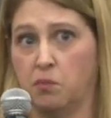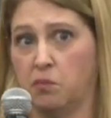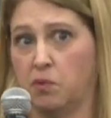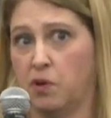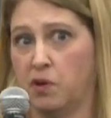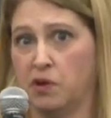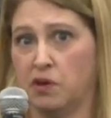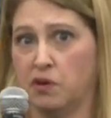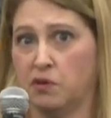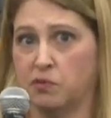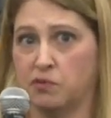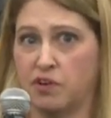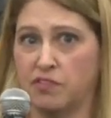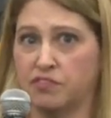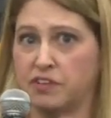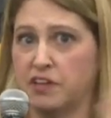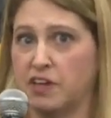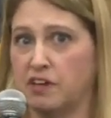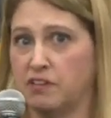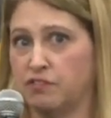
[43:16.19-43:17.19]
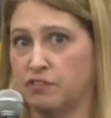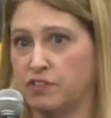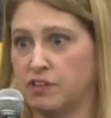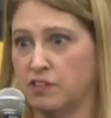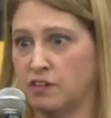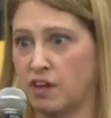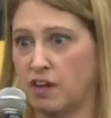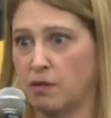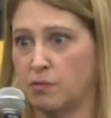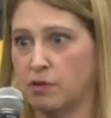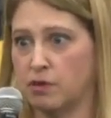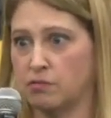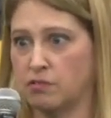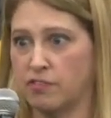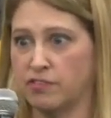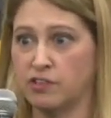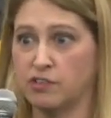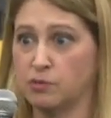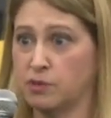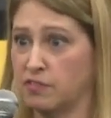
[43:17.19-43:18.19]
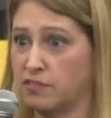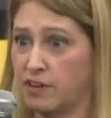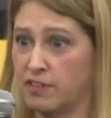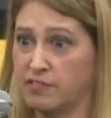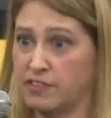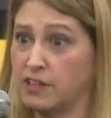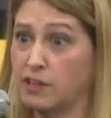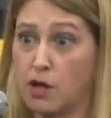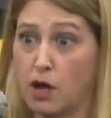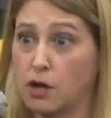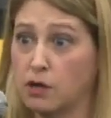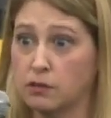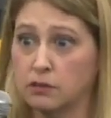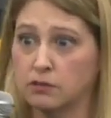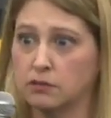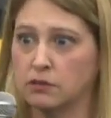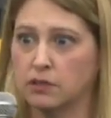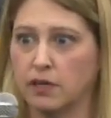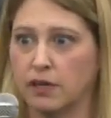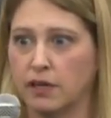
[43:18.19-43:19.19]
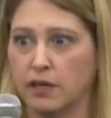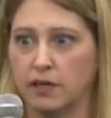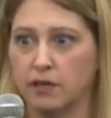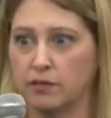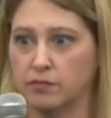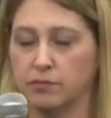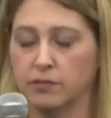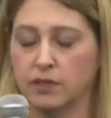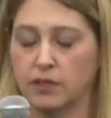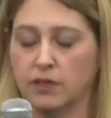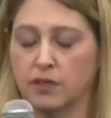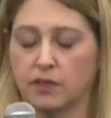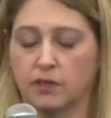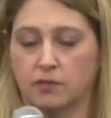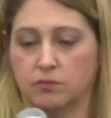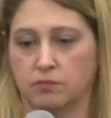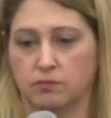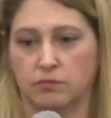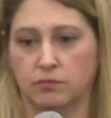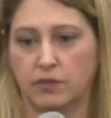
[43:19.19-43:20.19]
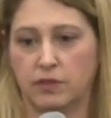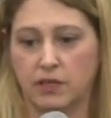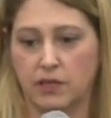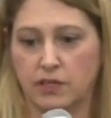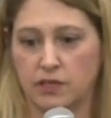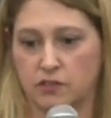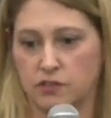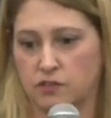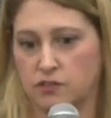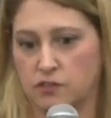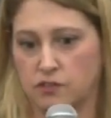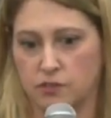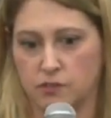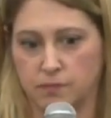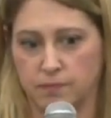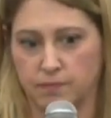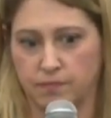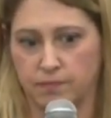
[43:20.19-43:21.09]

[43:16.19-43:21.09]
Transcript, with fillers: well, you know, roughly eight feet diameter, roughly 25 feet long. Uh, it's,